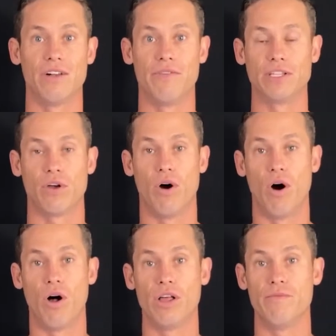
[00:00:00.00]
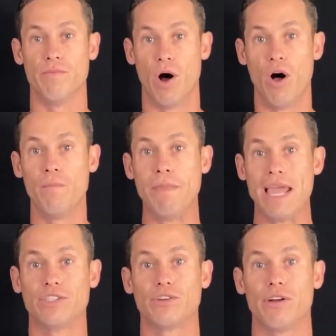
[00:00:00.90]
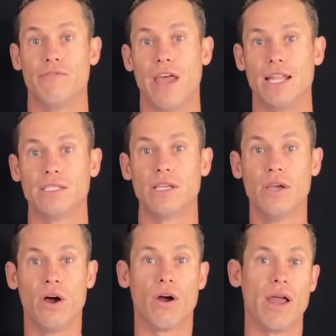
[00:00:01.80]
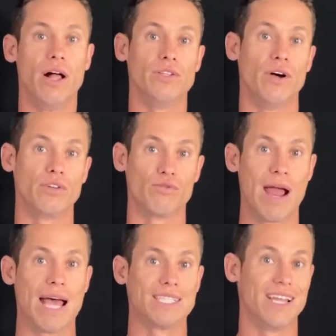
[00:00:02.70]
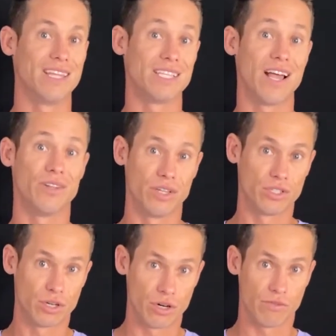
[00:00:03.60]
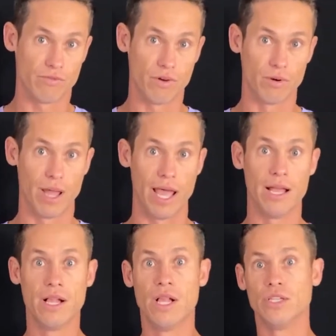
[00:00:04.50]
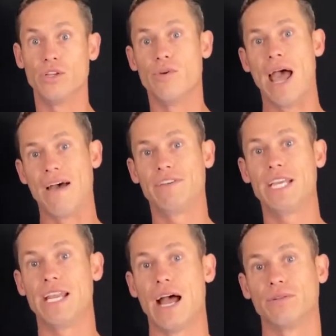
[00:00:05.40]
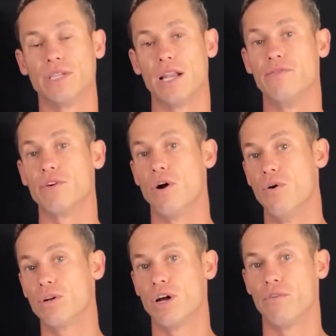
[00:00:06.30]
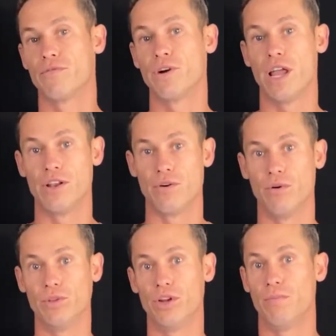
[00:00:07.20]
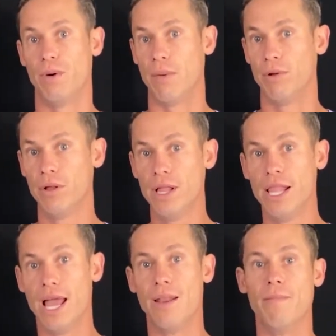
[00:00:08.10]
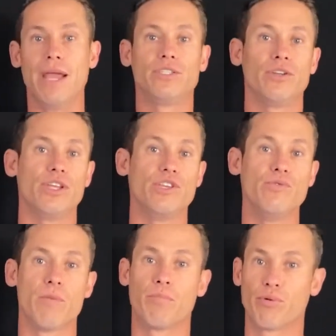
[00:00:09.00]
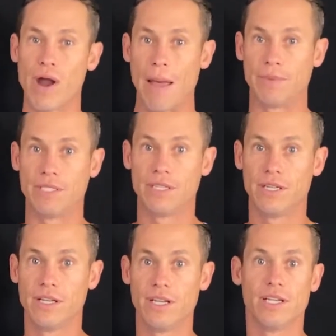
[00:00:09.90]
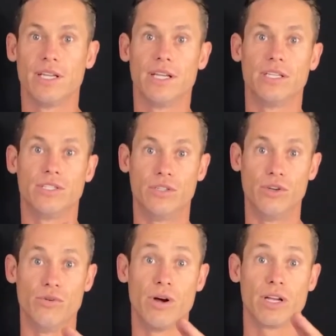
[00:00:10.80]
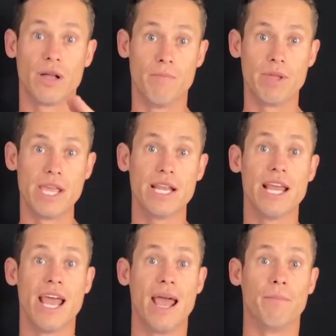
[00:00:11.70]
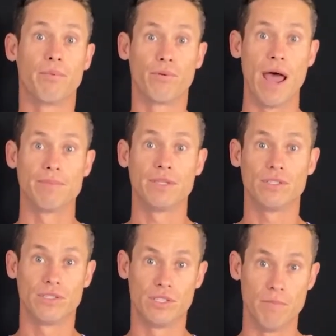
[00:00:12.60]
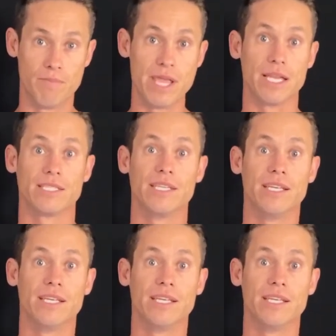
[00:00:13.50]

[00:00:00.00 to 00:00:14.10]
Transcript: events, all major events are held on grass. Nothing's held on turf, okay? So you have to get outside of your own comfort and your own little bubble and make sure that you are prepped to compete and prepped to beat